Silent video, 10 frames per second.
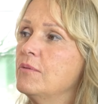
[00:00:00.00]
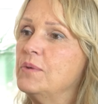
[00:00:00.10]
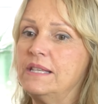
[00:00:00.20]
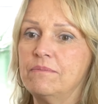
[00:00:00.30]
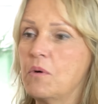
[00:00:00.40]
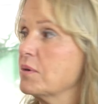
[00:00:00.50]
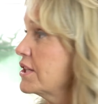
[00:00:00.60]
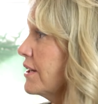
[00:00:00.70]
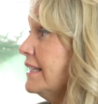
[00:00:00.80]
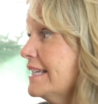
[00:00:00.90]
we, are
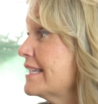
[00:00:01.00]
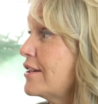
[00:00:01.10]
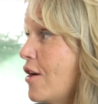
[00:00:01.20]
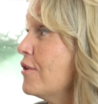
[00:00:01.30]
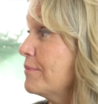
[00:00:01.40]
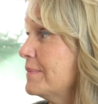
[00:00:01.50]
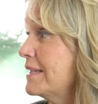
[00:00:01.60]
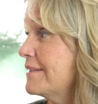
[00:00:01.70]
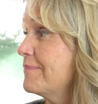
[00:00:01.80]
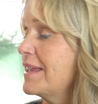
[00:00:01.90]
still listing
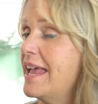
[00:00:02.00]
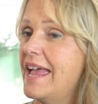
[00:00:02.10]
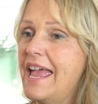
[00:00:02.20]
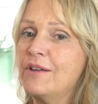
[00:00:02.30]
homes mm-hmm.